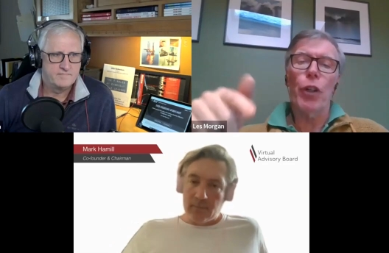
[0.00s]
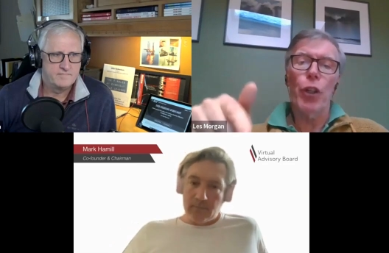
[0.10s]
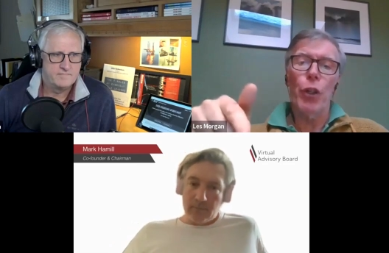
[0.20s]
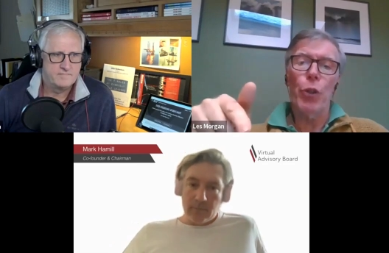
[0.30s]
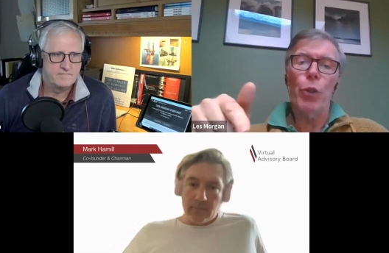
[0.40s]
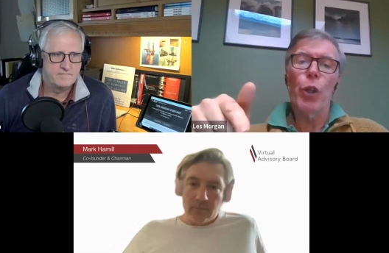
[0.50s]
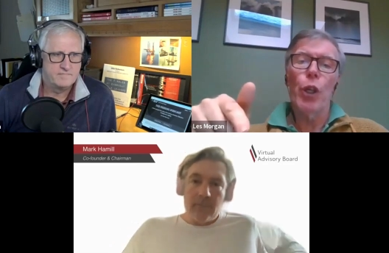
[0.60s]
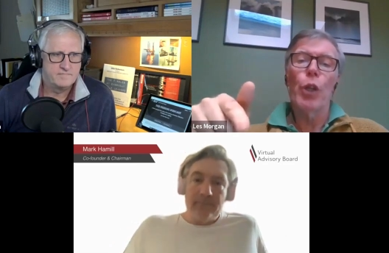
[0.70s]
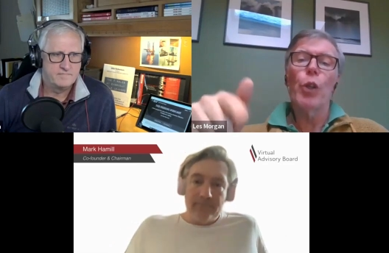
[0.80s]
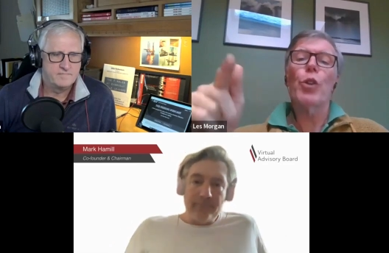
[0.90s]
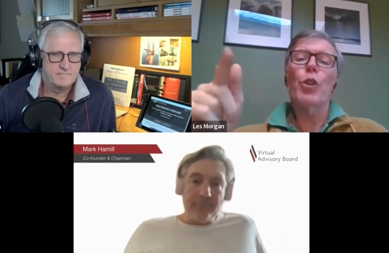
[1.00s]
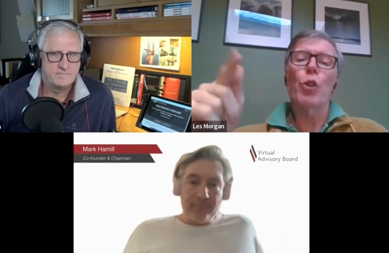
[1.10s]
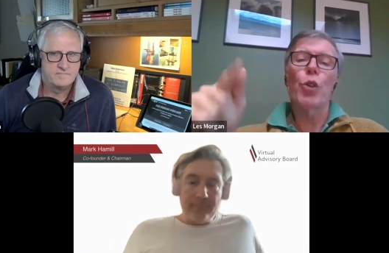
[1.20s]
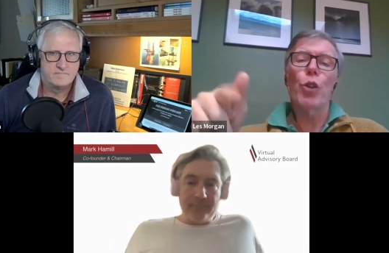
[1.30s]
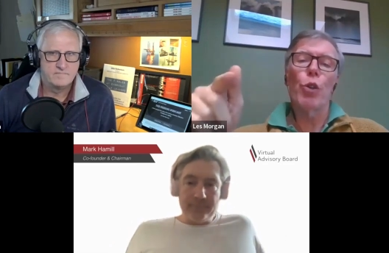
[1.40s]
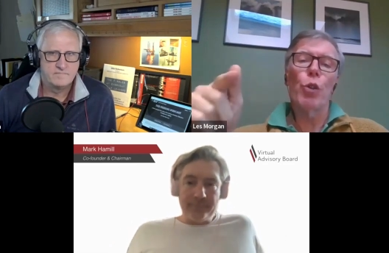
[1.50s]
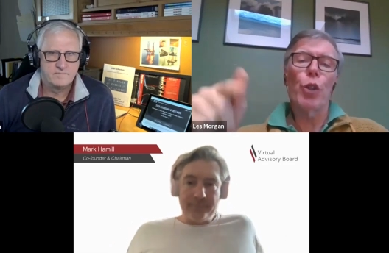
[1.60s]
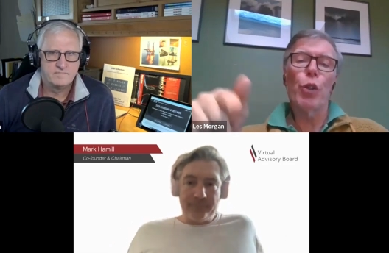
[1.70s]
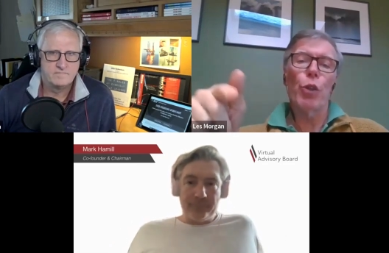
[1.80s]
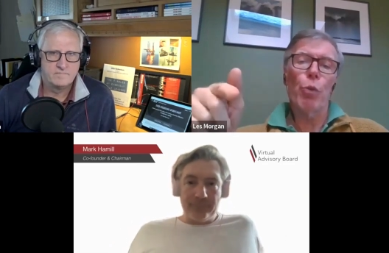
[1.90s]
Speaker 1: you to
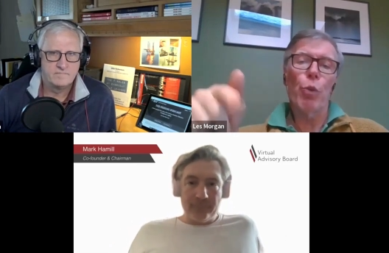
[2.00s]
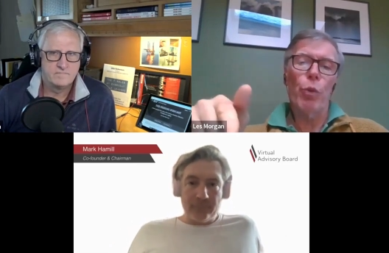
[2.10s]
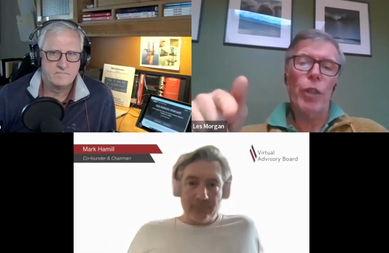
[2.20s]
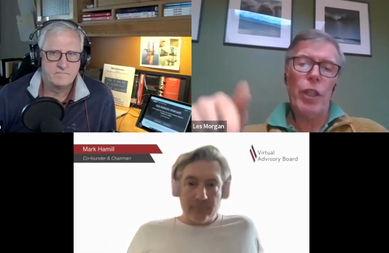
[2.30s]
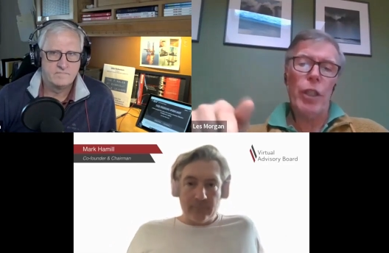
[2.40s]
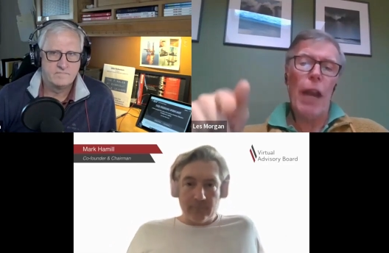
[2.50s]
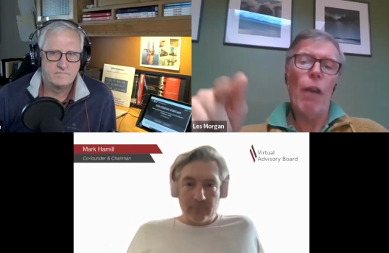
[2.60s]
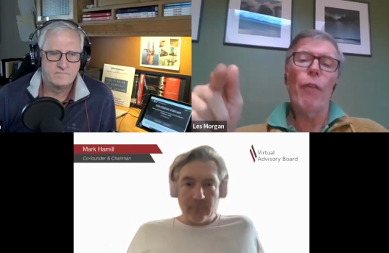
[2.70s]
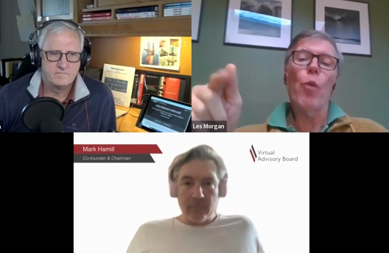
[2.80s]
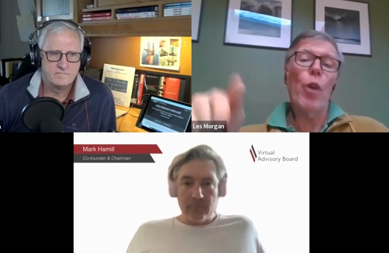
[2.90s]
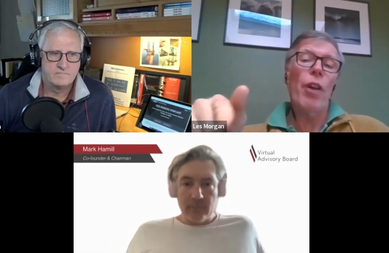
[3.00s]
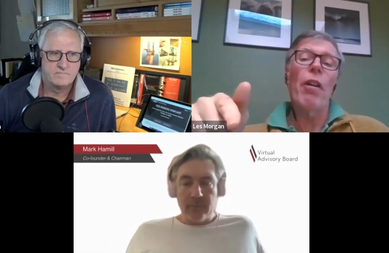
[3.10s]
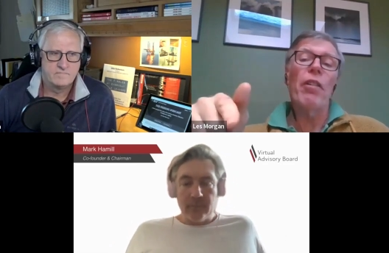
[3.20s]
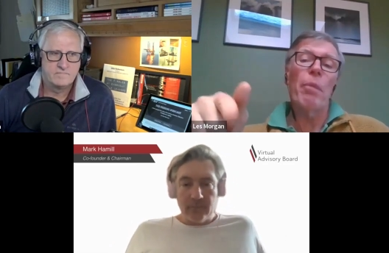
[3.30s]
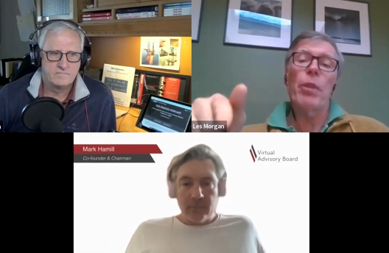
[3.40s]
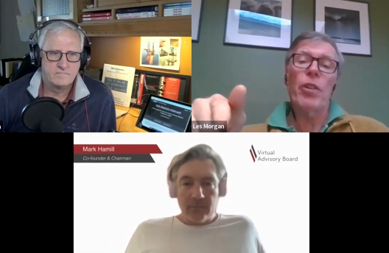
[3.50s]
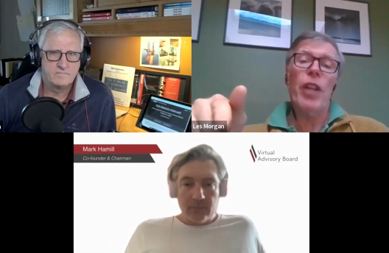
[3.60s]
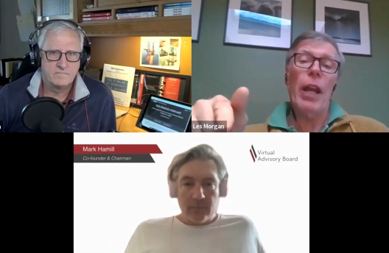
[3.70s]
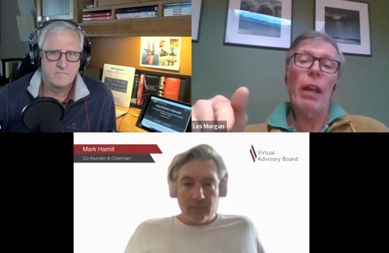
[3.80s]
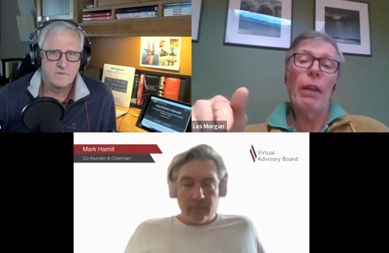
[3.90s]
show yourself one hundred
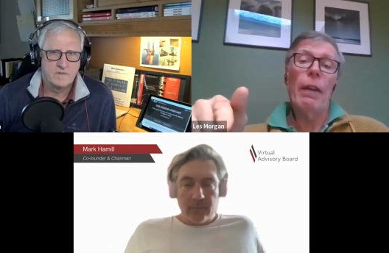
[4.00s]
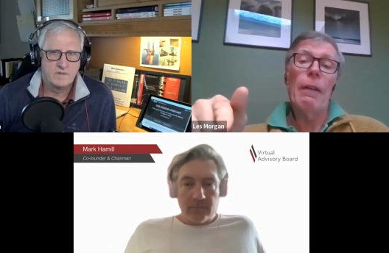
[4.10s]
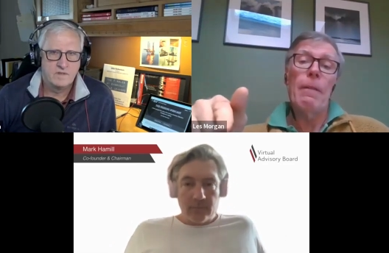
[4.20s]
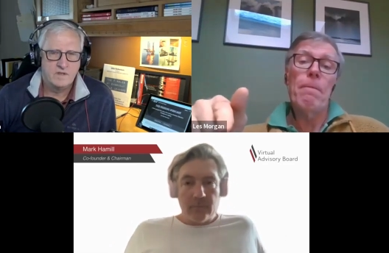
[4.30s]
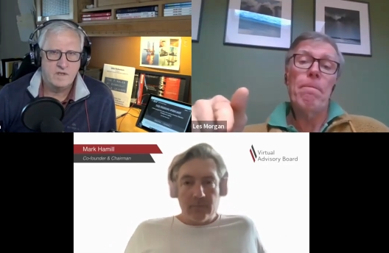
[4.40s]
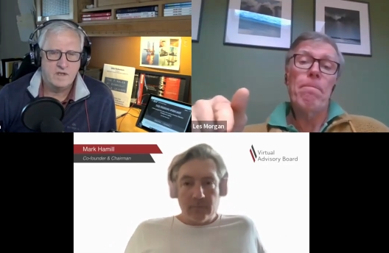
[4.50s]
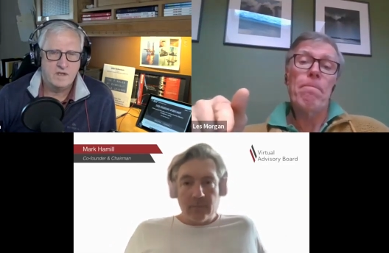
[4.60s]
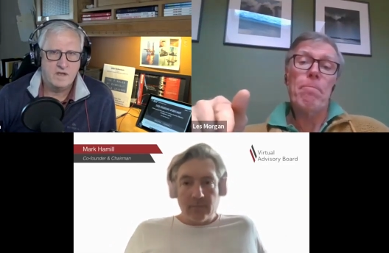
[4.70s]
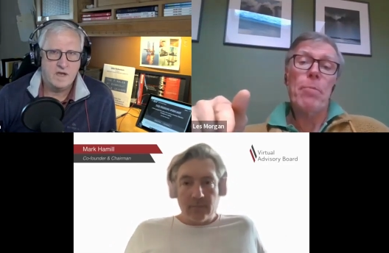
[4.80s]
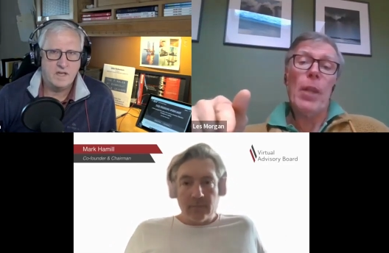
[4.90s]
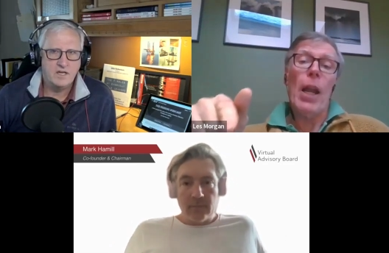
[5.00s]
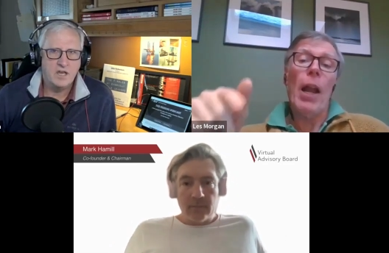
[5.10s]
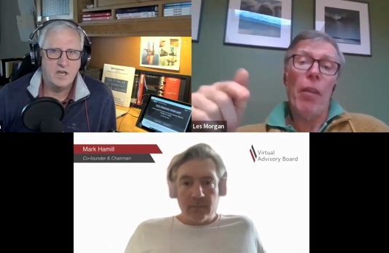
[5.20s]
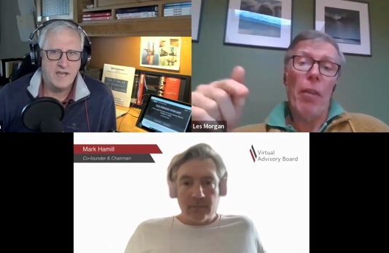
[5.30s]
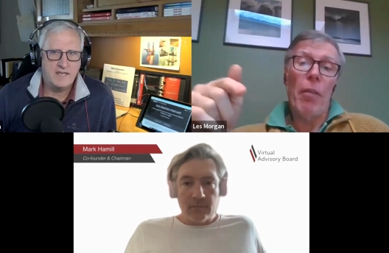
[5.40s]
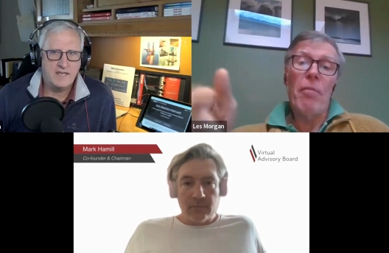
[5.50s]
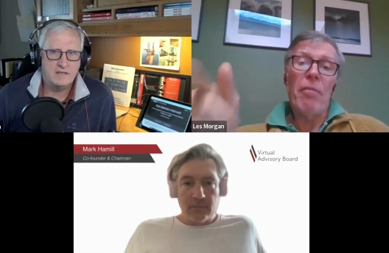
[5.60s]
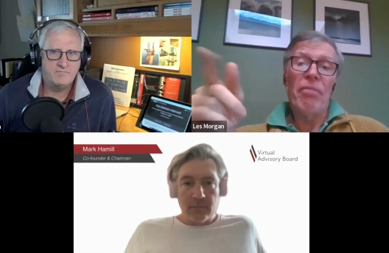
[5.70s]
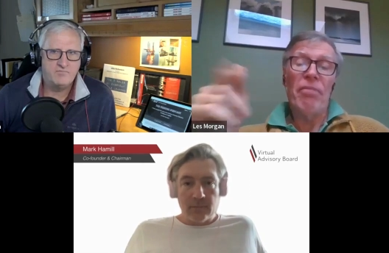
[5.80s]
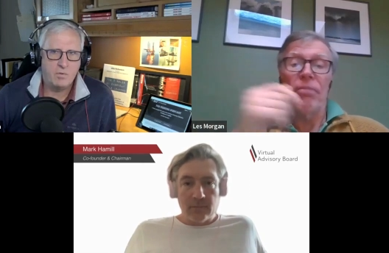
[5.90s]
Speaker 2: percent unlike
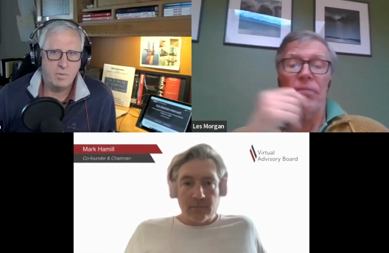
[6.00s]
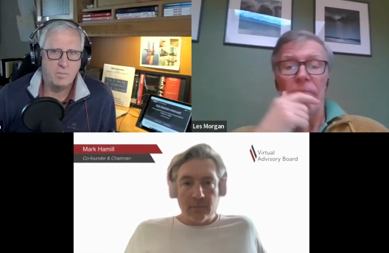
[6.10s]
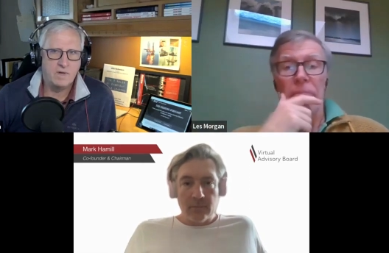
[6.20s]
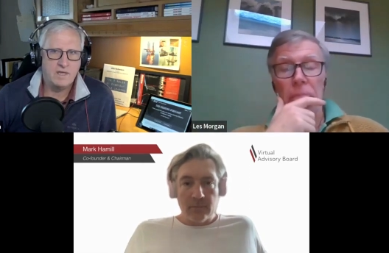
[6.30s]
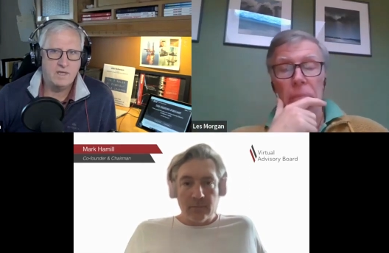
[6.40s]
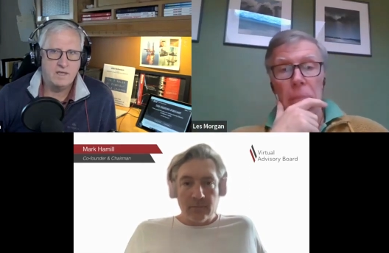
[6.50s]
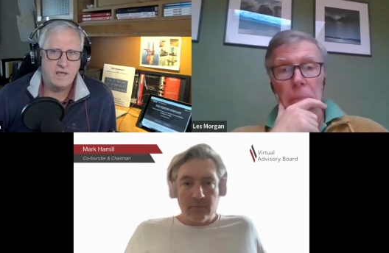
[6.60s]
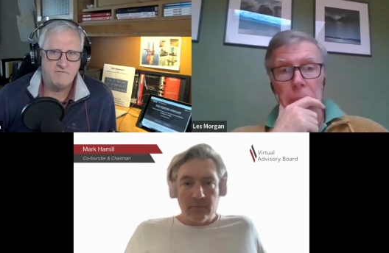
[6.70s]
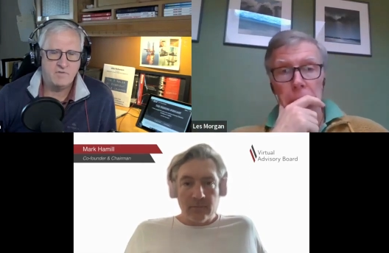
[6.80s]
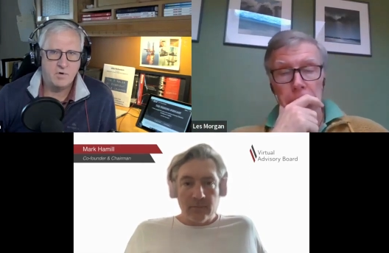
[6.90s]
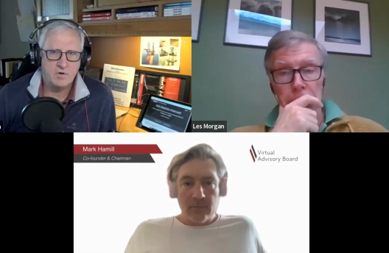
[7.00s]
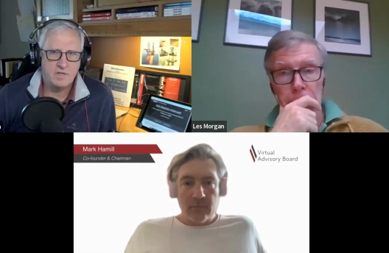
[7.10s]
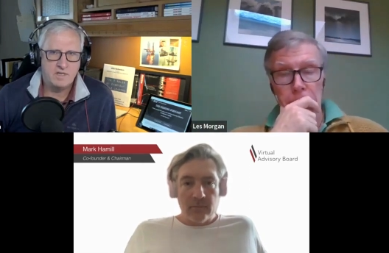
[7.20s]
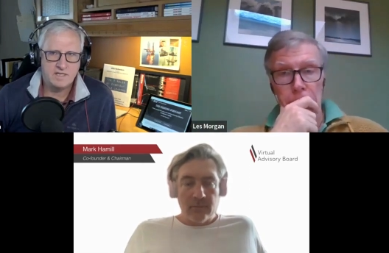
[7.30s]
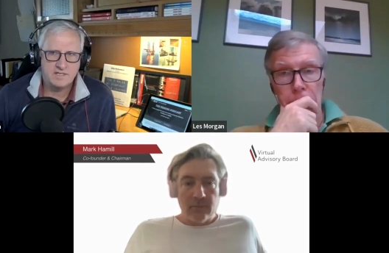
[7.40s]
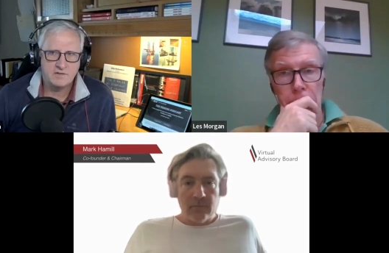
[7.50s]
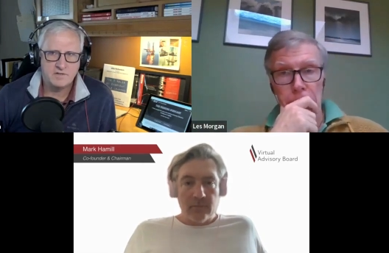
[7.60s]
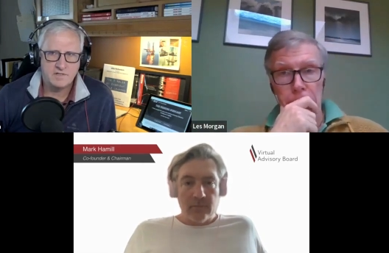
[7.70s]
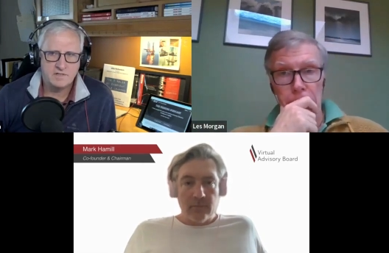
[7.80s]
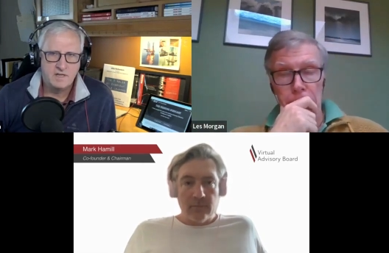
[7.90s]
probably everybody,
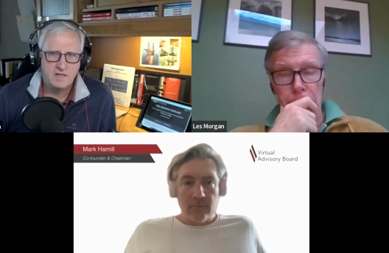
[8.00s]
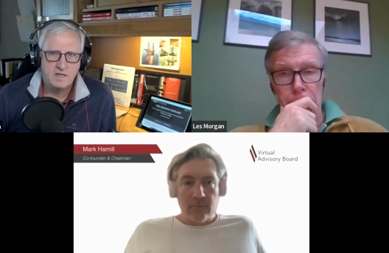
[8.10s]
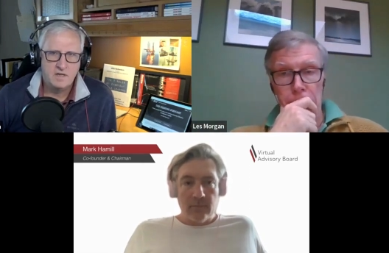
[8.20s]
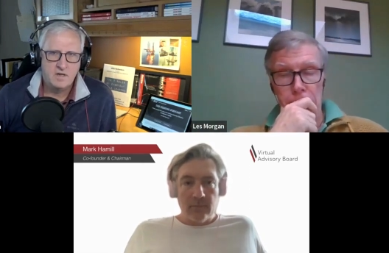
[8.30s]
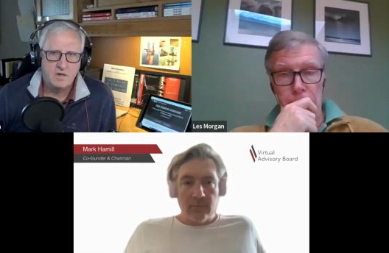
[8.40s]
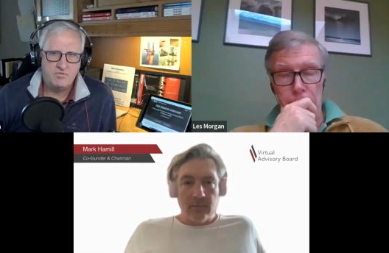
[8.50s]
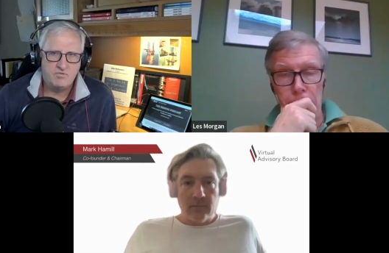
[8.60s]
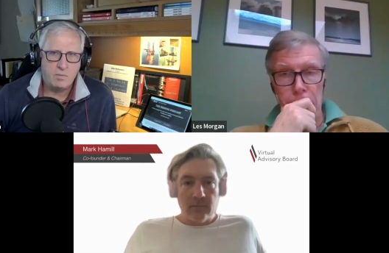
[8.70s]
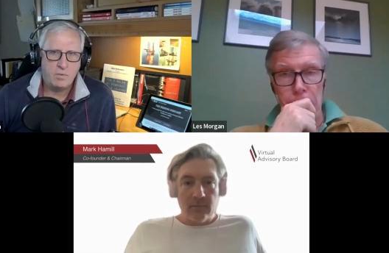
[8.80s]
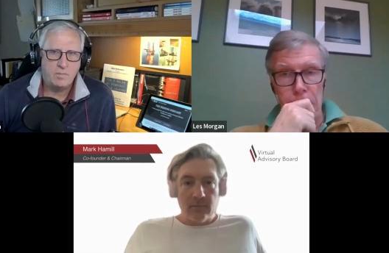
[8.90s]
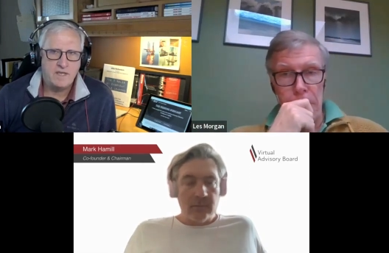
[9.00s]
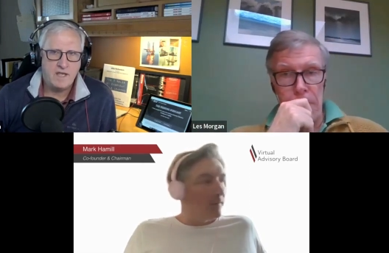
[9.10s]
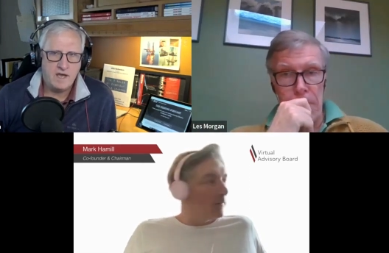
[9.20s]
listeners, probably